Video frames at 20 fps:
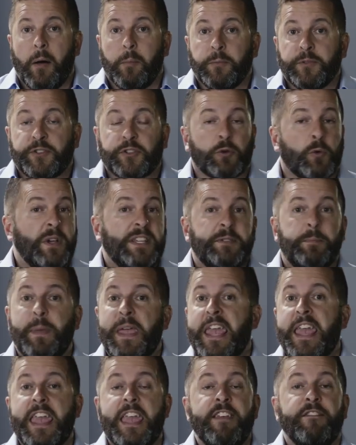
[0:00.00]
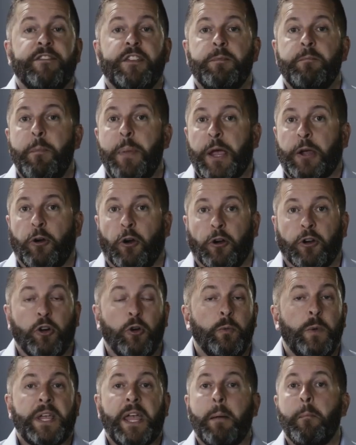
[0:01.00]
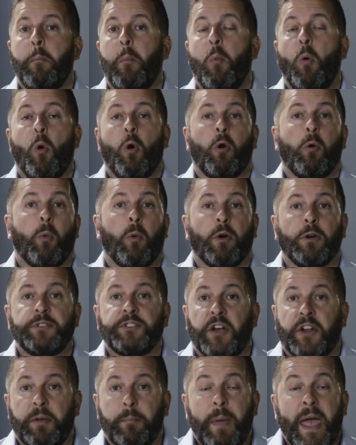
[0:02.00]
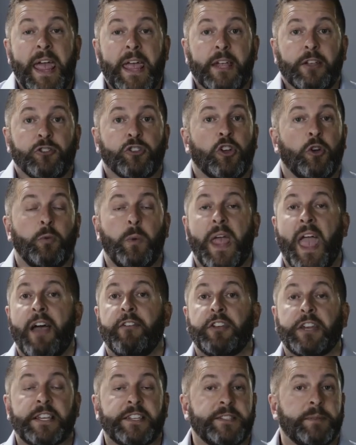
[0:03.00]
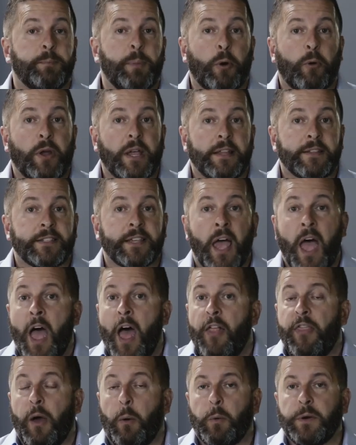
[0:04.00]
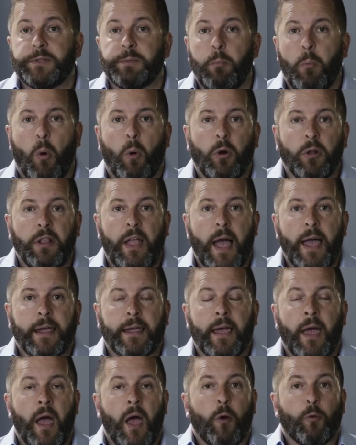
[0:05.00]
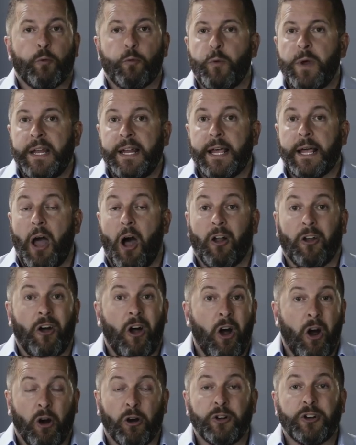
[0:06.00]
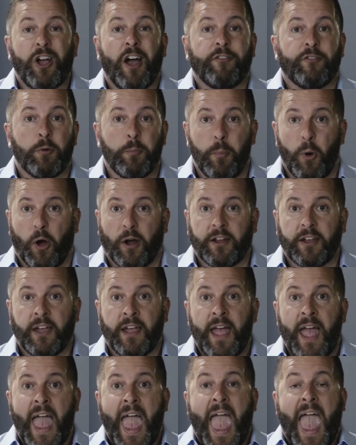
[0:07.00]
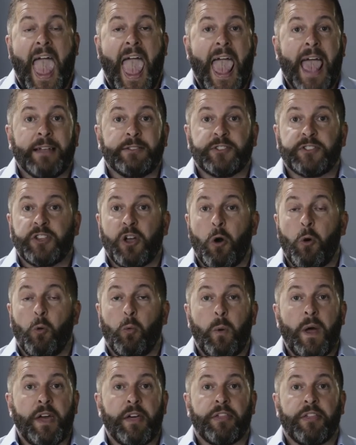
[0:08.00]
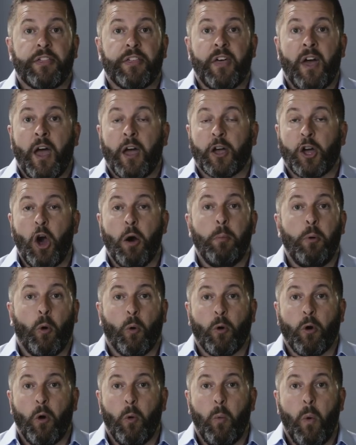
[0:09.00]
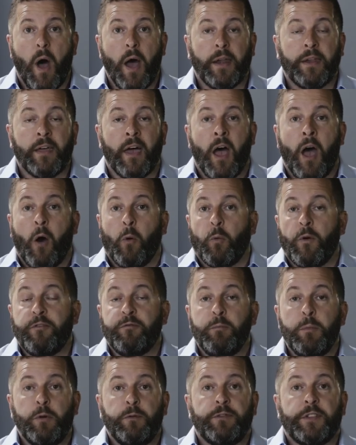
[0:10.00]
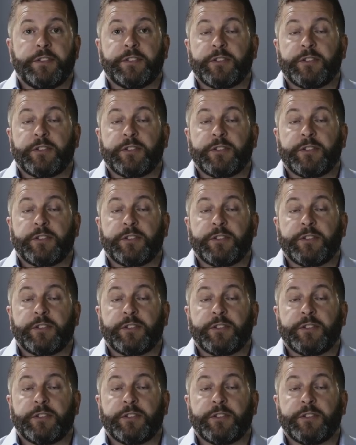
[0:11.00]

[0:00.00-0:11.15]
screens be even bigger. Could we get more words on a page? Could we have an experience that was more like reading on a hardcover book? And so with Kobo Aura 1, we've moved the